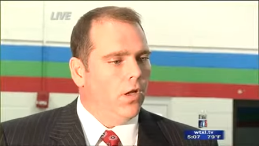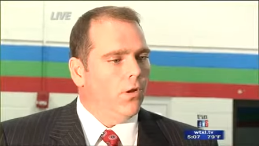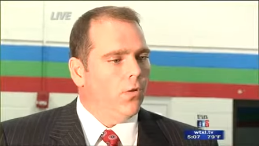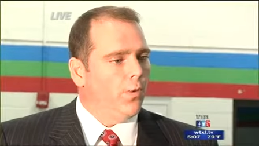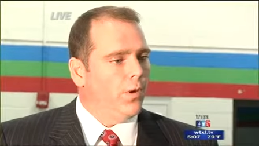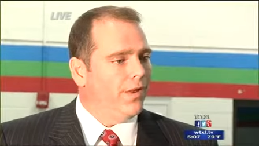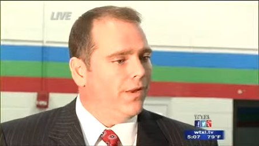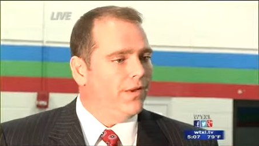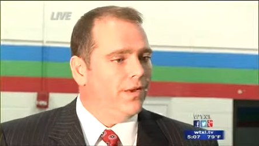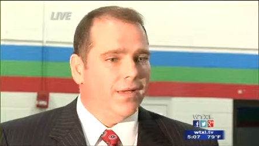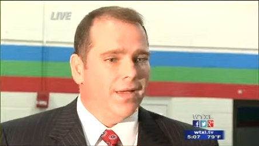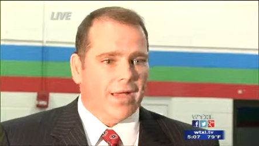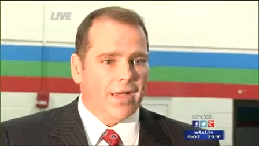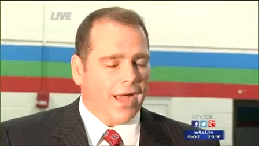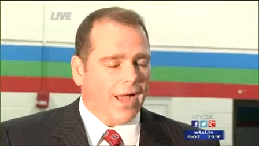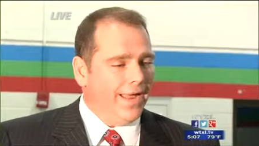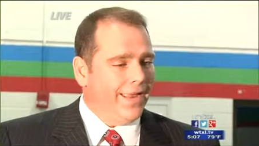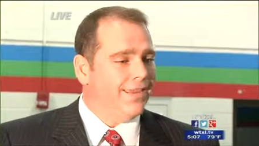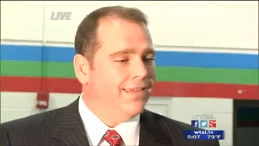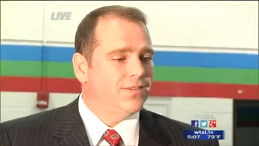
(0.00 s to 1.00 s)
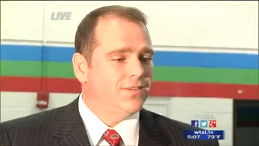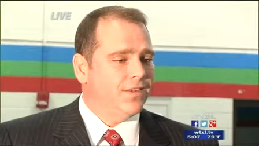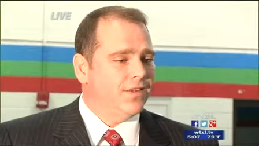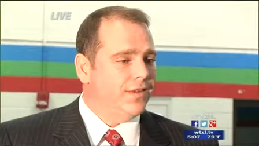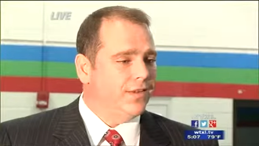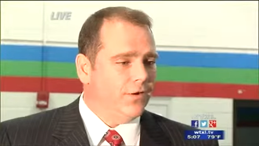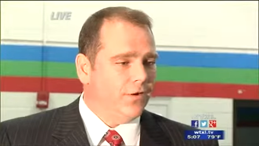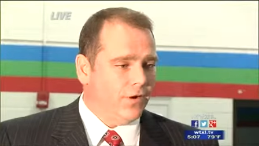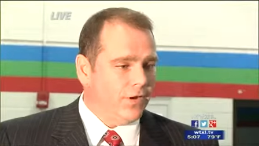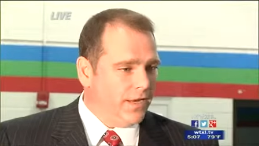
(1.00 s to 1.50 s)
When I can sit
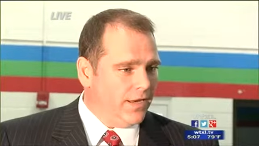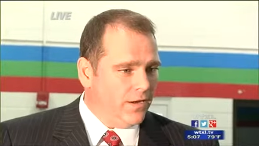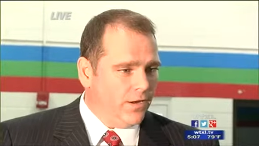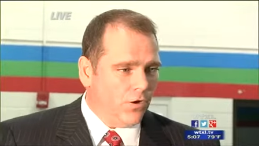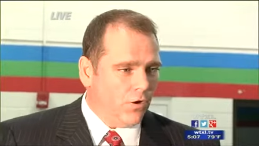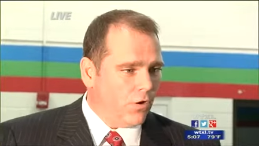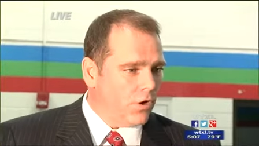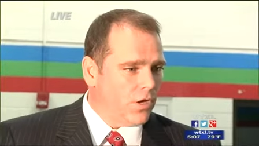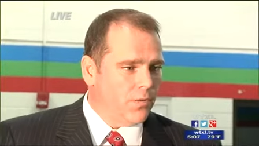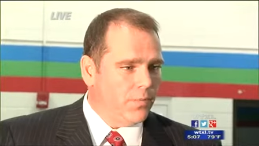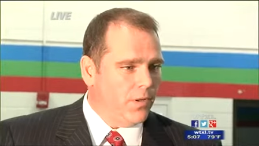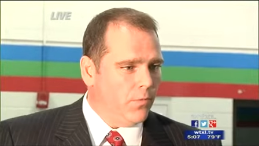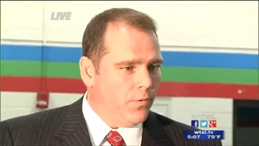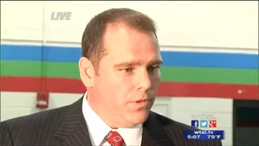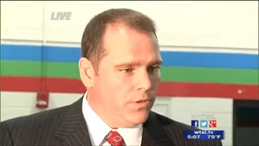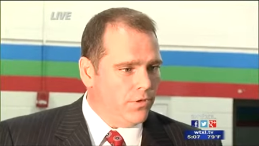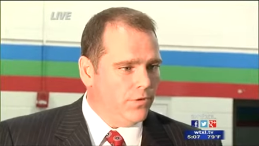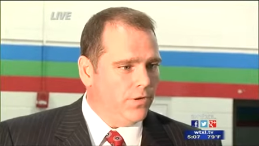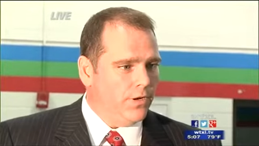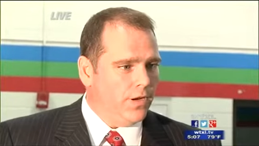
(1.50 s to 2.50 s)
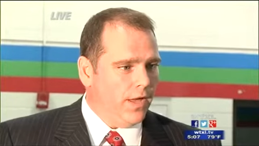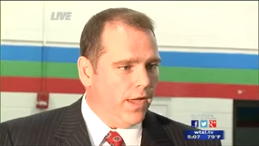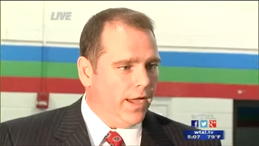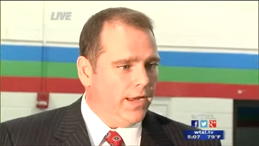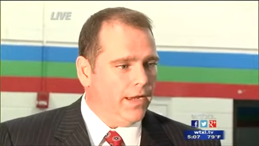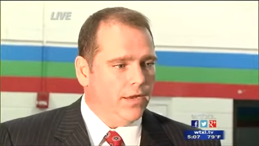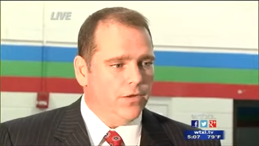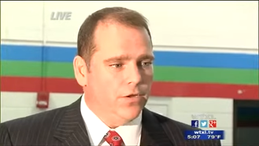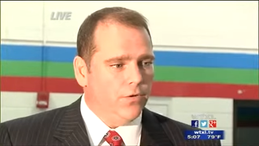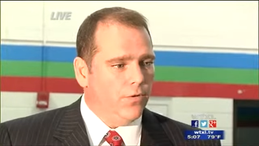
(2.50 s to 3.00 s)
here and get an argument with you
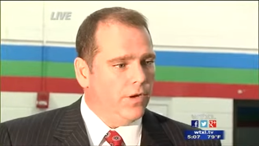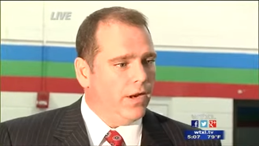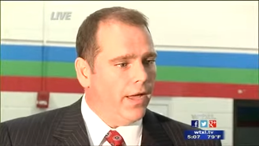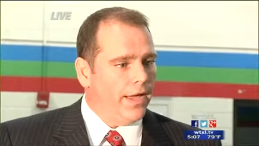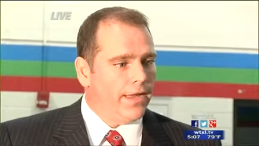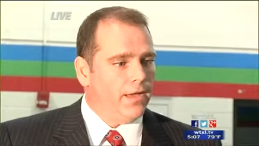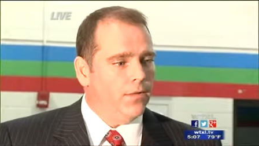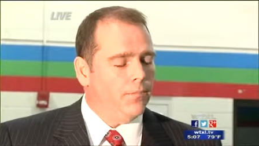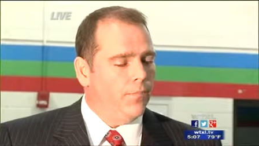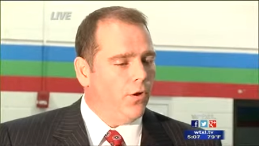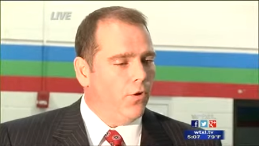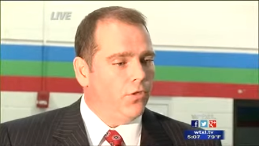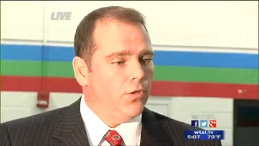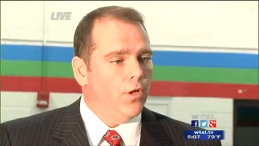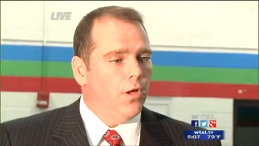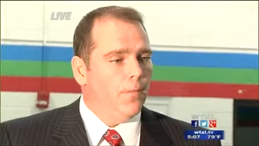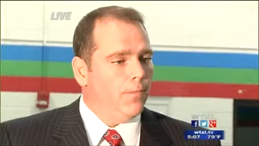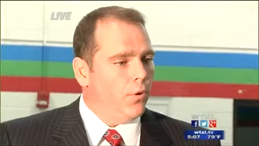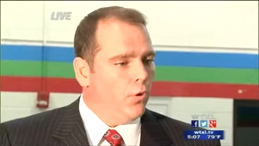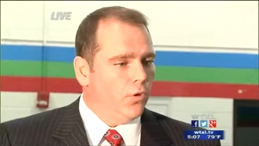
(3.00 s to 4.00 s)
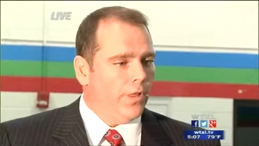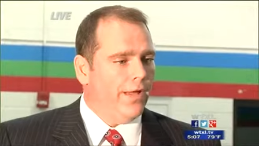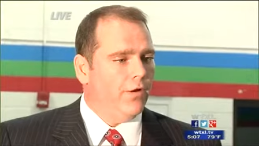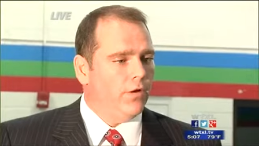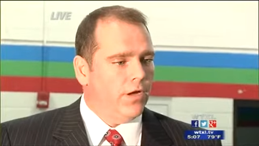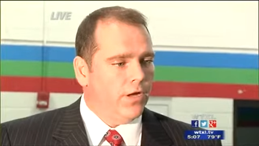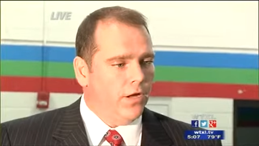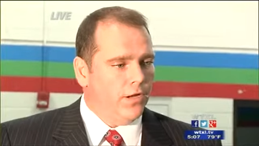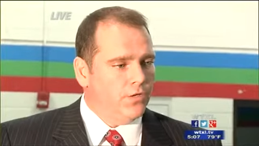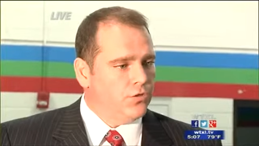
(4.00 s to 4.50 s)
tonight, and you and I can both pull
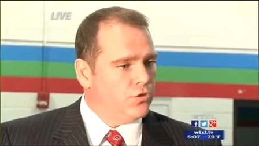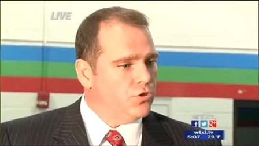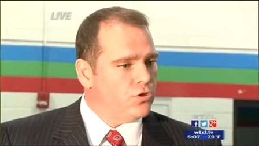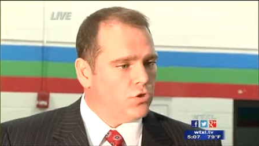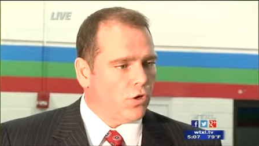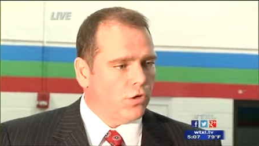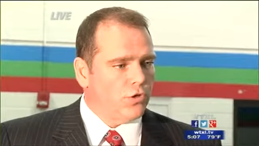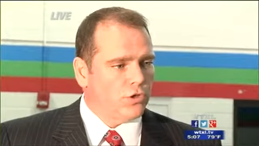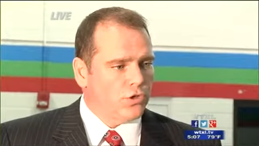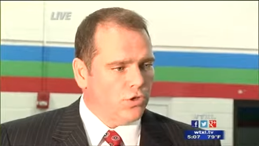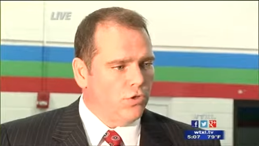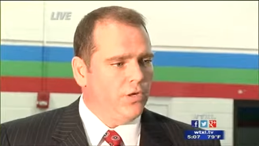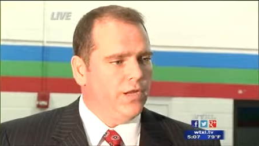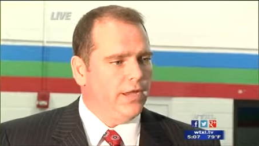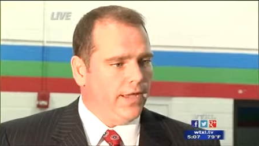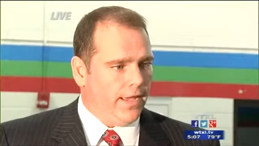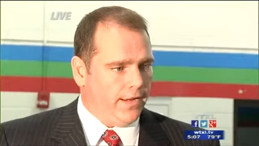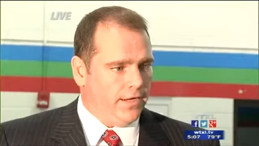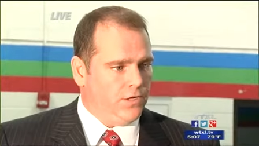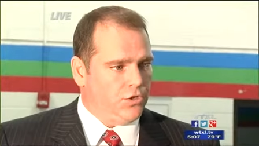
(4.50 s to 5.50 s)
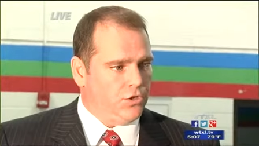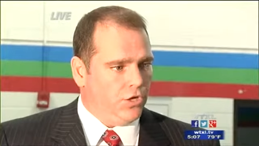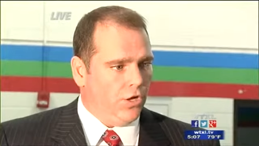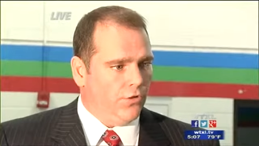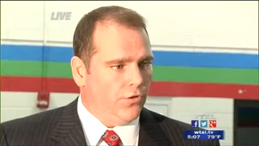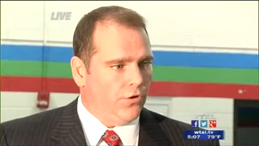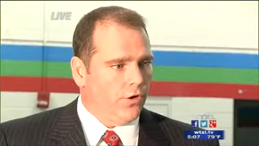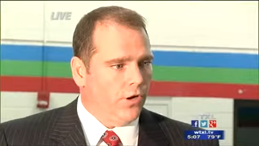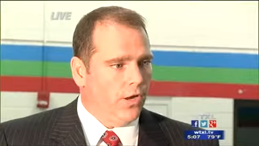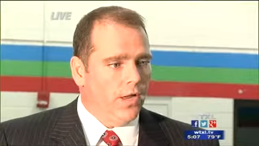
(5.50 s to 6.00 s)
out guns and start shooting at each
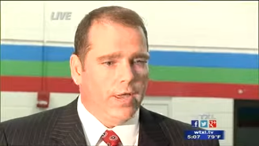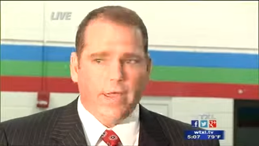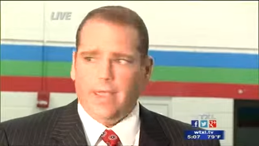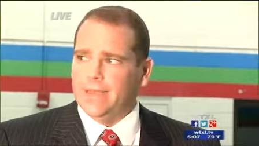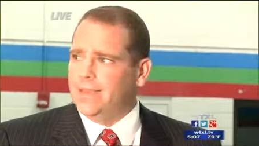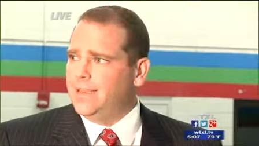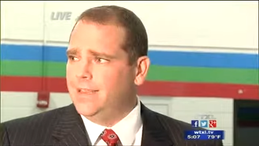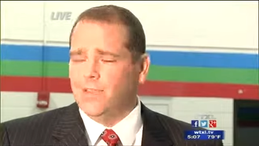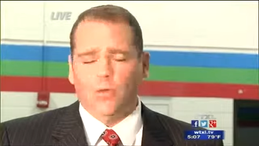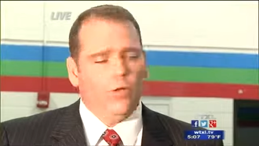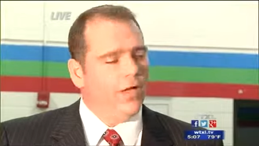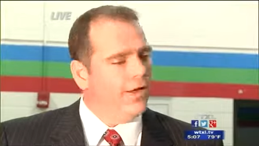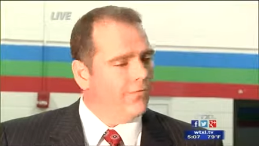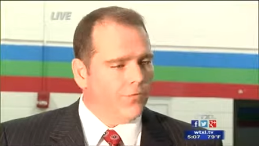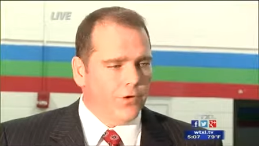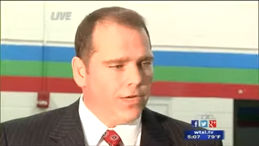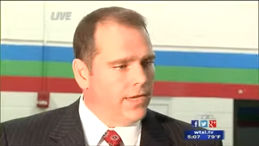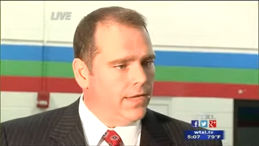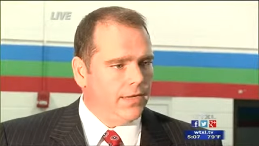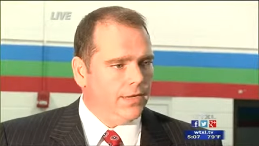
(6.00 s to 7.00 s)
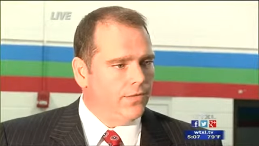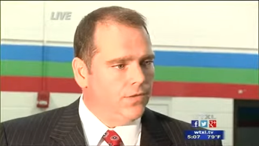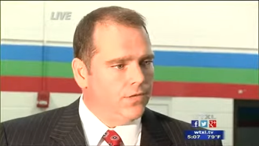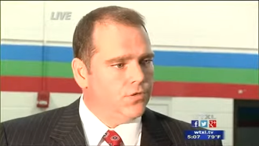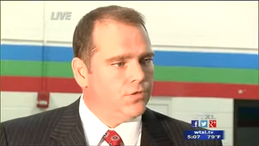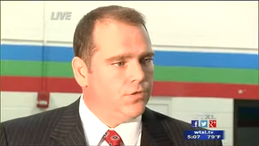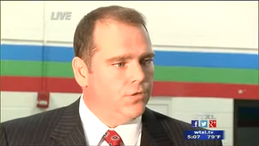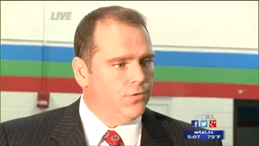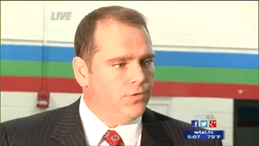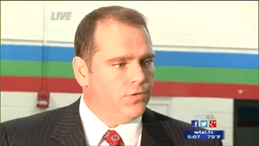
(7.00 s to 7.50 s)
other and kill every kid in
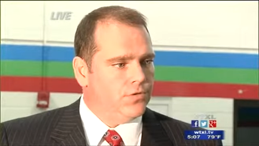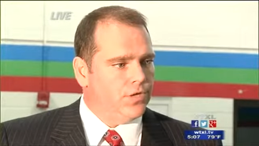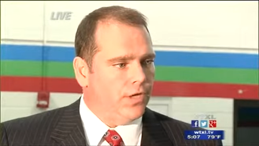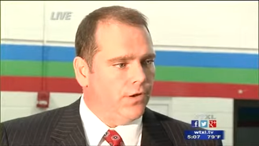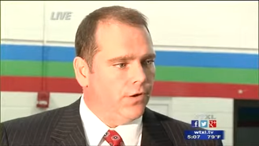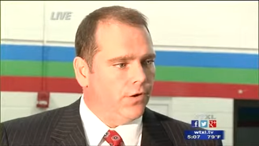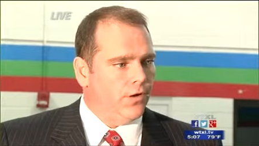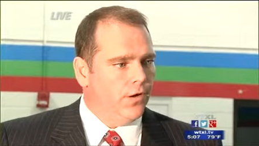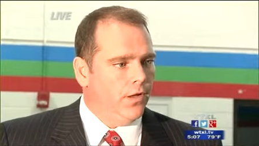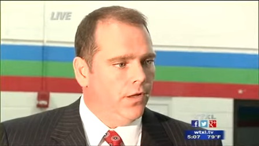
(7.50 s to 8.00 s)
this youth center,